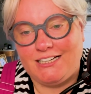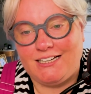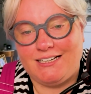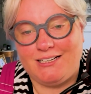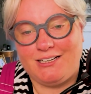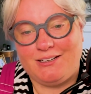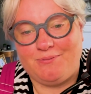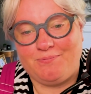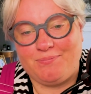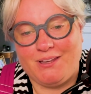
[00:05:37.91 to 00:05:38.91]

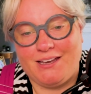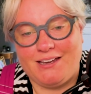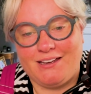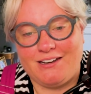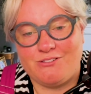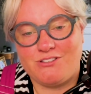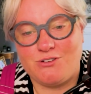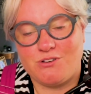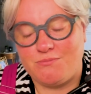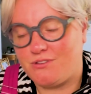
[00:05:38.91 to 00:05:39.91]
And I was
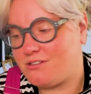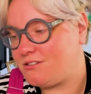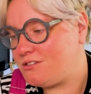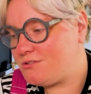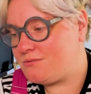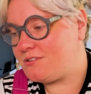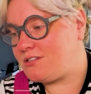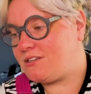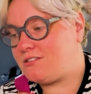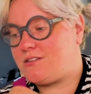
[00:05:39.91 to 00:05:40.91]
talking with
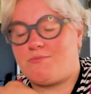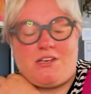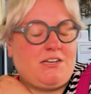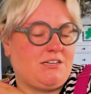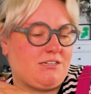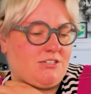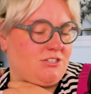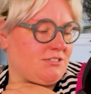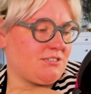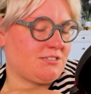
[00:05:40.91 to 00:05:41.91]
someone in, and
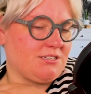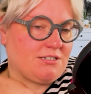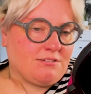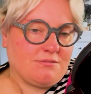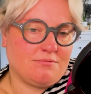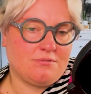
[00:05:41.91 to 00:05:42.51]
she's, you know,